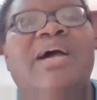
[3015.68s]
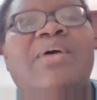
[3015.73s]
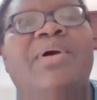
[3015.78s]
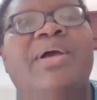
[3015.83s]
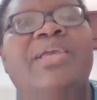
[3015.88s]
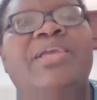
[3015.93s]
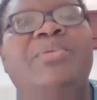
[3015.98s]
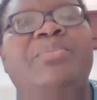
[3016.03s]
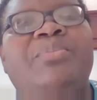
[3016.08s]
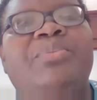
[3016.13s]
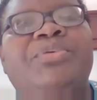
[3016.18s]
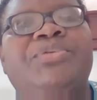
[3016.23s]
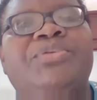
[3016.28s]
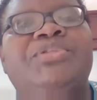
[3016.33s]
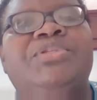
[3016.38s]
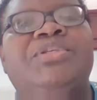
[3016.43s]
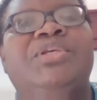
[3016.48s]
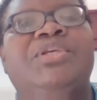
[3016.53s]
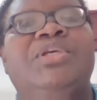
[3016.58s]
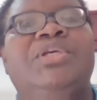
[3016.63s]
our inputs
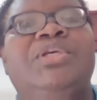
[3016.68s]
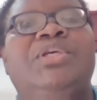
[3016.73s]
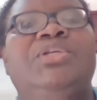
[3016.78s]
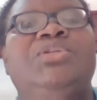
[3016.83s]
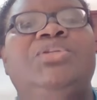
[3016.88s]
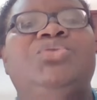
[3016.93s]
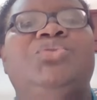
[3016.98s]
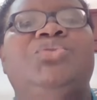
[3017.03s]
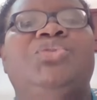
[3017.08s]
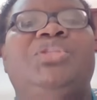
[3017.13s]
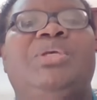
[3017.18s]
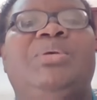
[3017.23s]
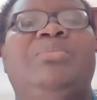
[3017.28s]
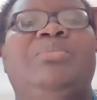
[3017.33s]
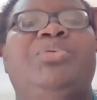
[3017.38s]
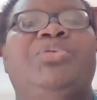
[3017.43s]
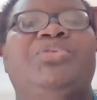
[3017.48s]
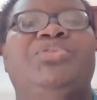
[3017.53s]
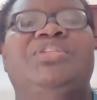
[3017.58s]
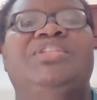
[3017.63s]
into the
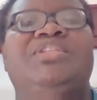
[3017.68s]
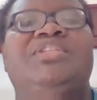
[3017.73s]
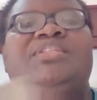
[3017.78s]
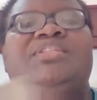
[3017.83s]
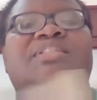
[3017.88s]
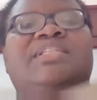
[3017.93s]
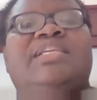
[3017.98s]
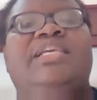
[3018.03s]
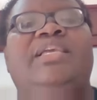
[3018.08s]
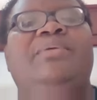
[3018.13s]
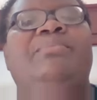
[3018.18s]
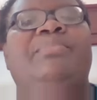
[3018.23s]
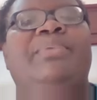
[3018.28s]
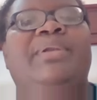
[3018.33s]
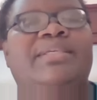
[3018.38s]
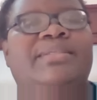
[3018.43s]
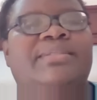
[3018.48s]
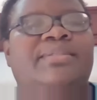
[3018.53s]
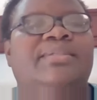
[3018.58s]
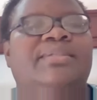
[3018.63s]
processes taking
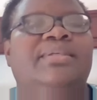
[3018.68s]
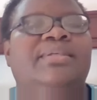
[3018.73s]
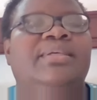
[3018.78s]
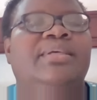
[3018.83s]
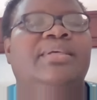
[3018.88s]
place.